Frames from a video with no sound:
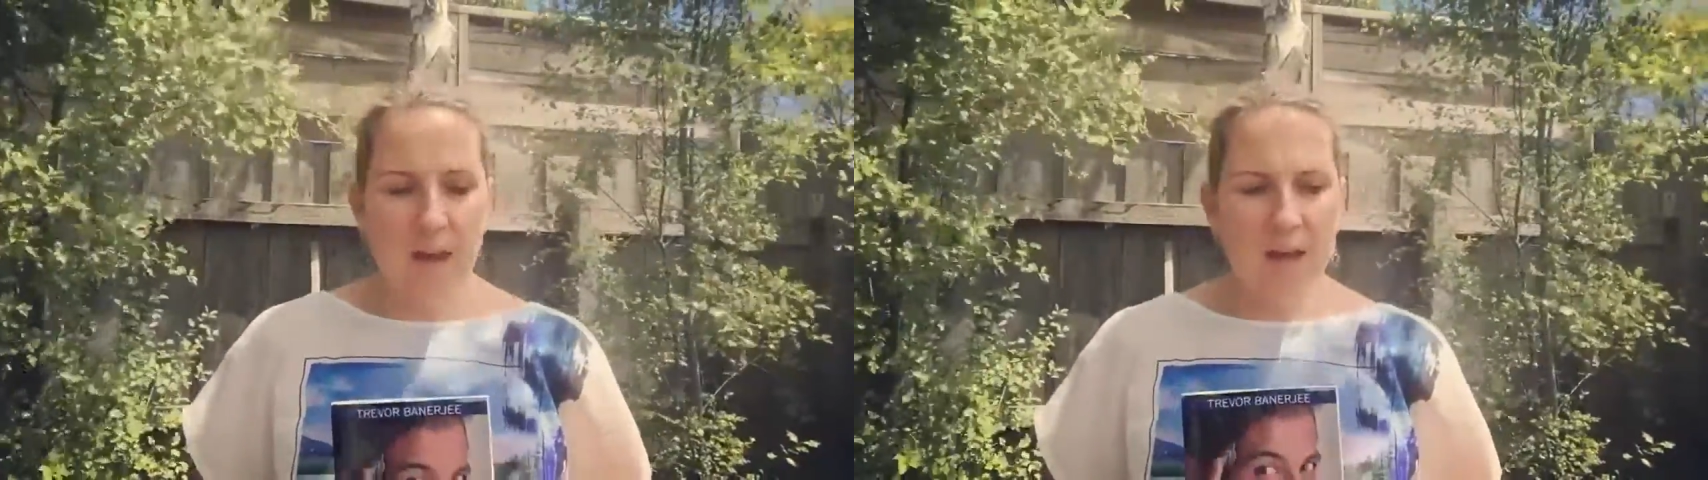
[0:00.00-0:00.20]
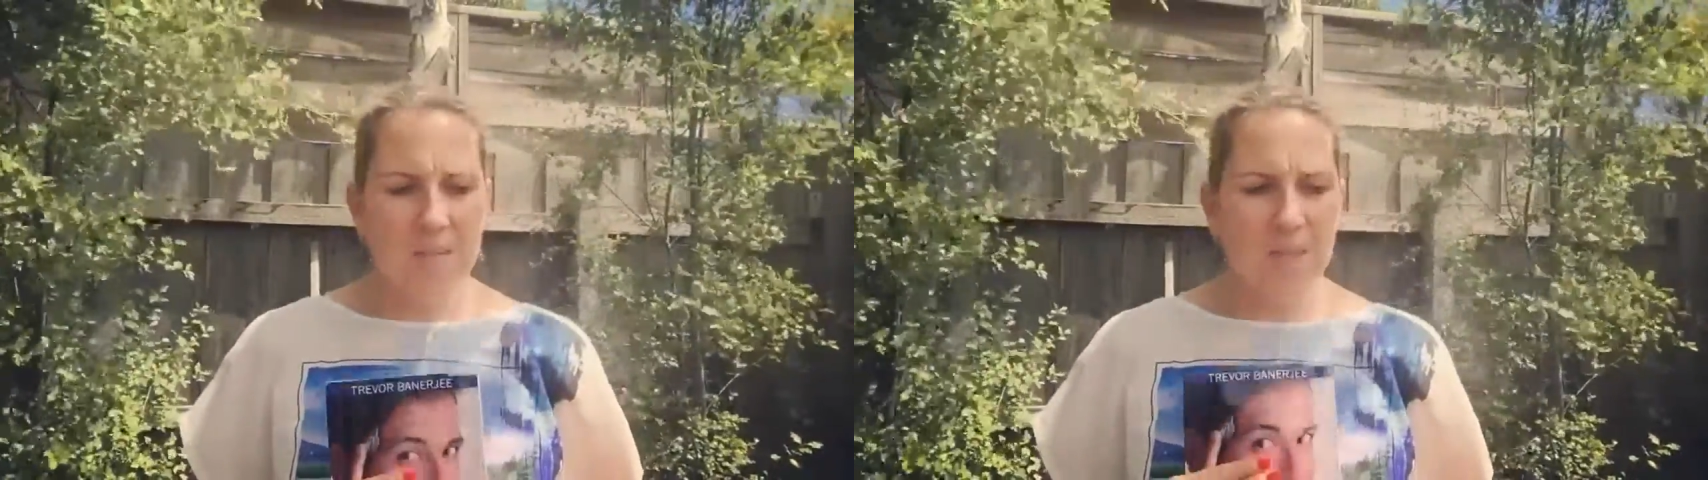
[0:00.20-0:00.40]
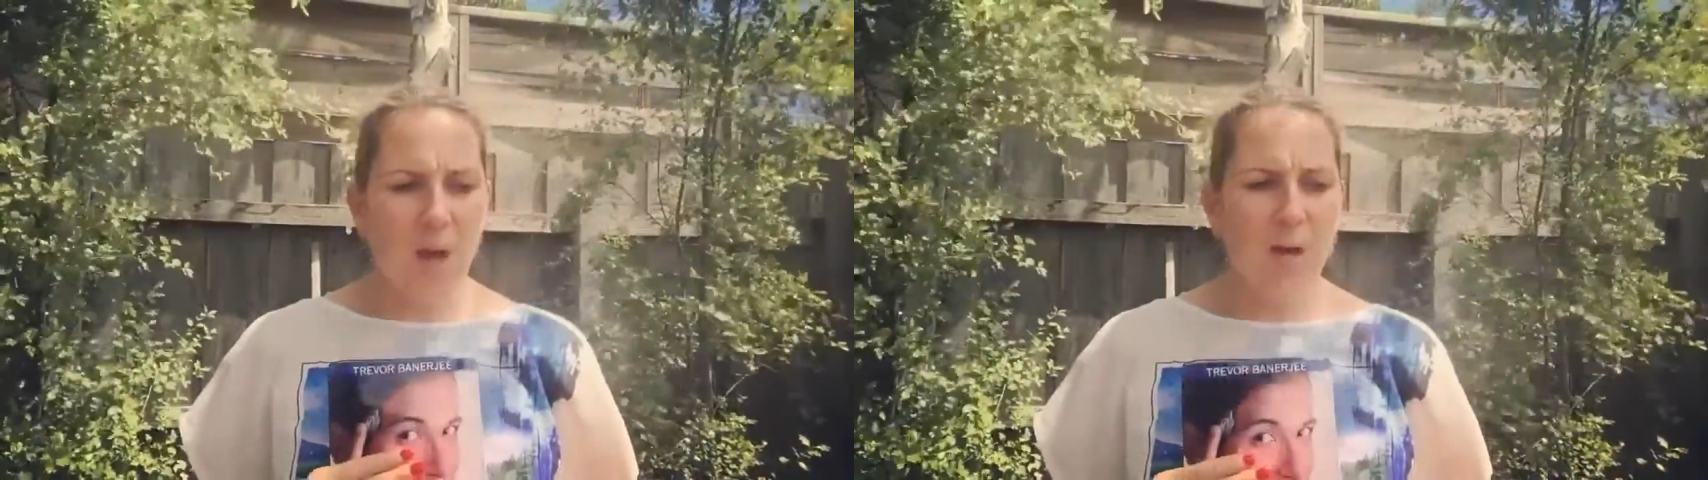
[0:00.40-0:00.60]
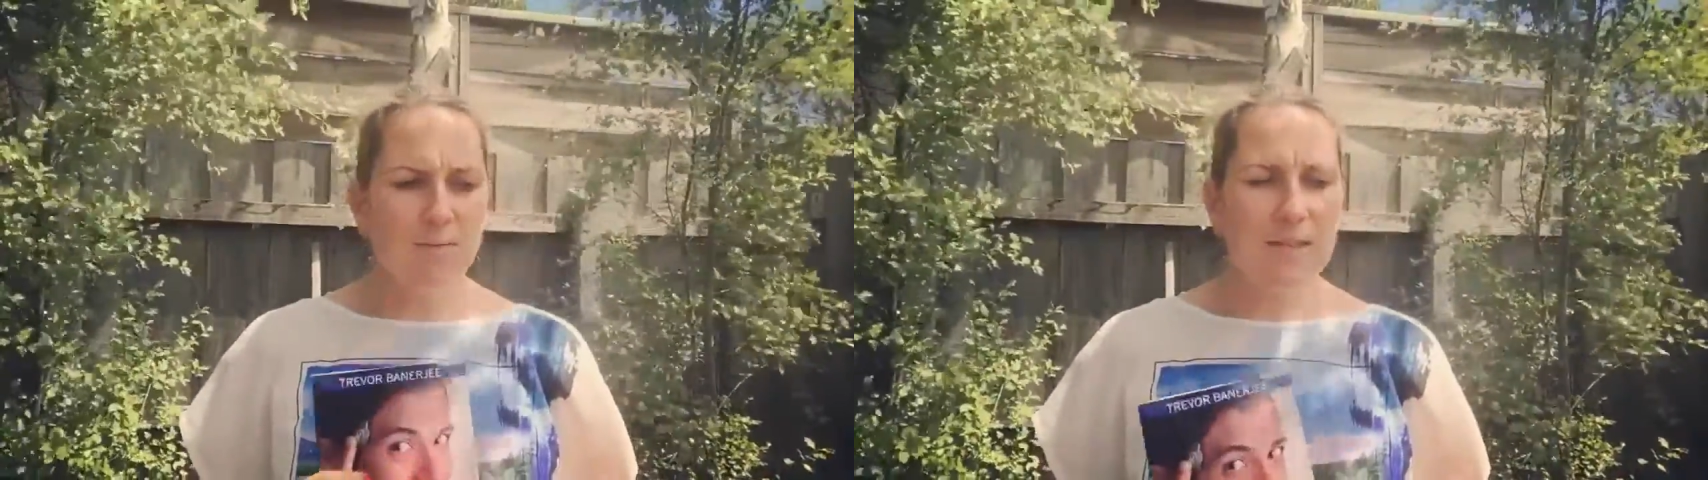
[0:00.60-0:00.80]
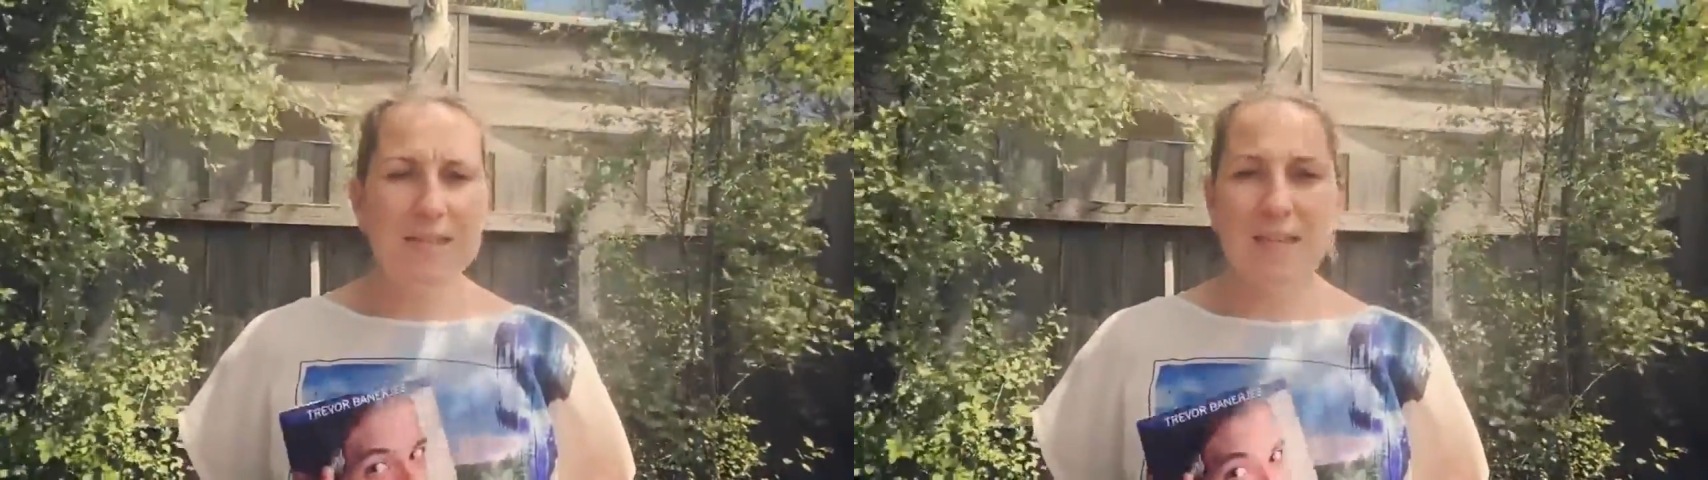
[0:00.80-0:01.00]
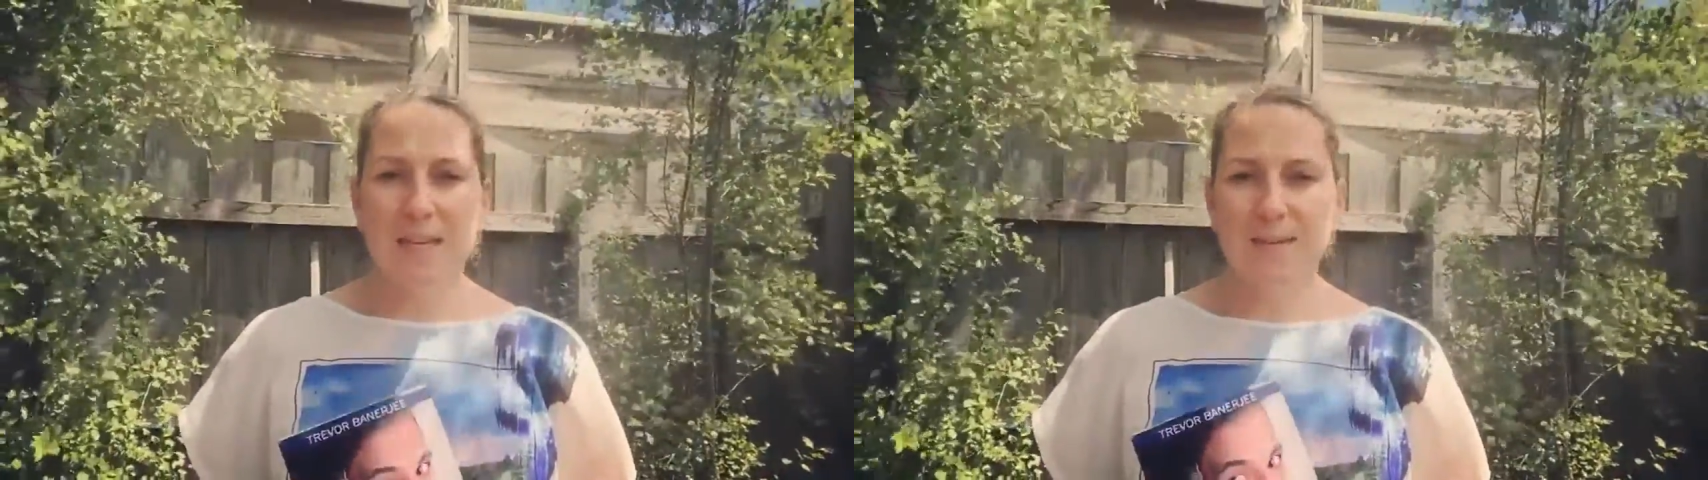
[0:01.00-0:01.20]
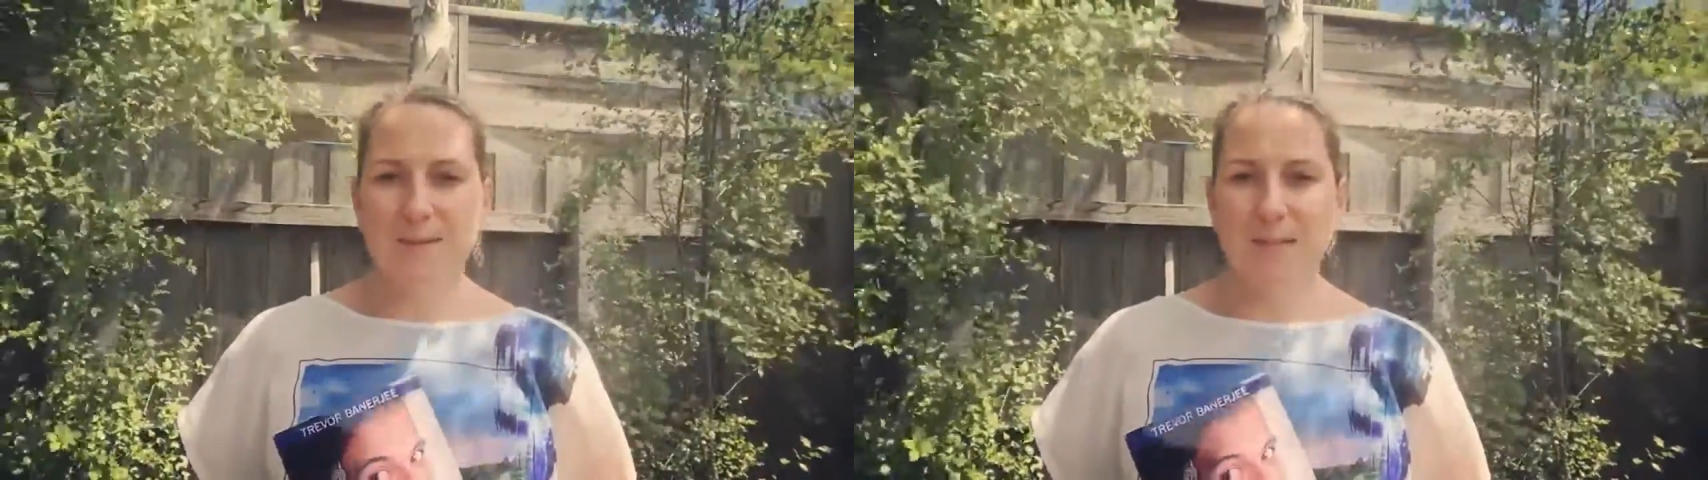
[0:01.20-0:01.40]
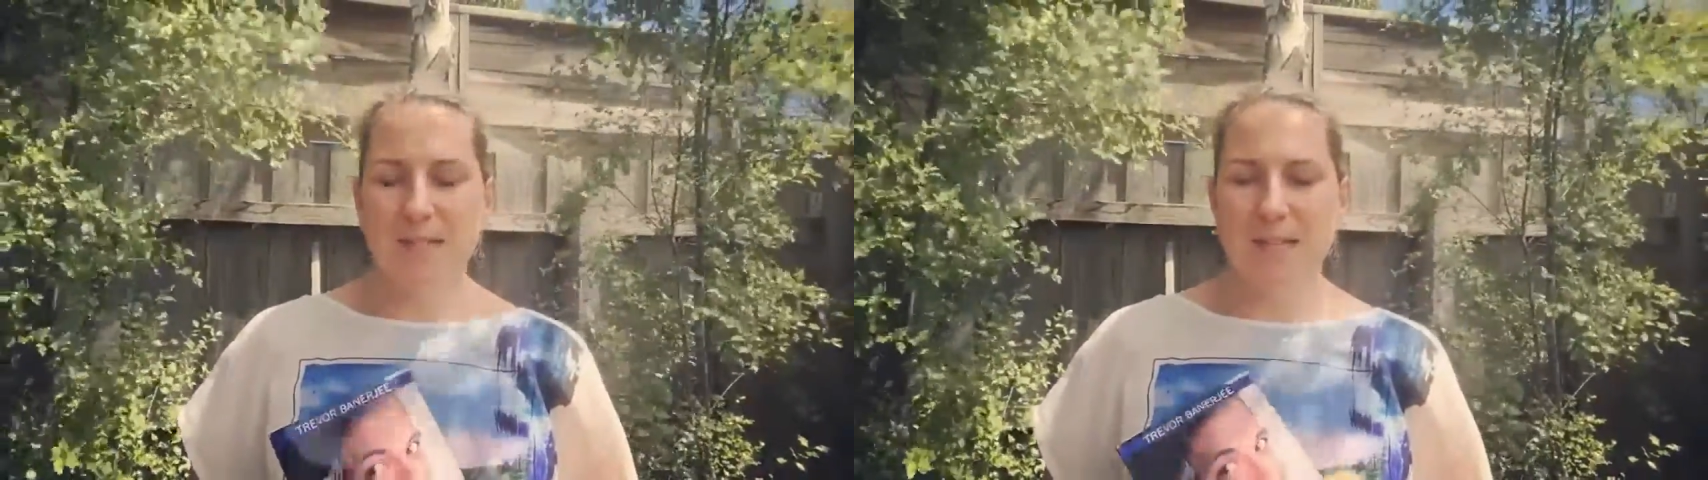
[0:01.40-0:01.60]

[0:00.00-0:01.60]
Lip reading: I really loved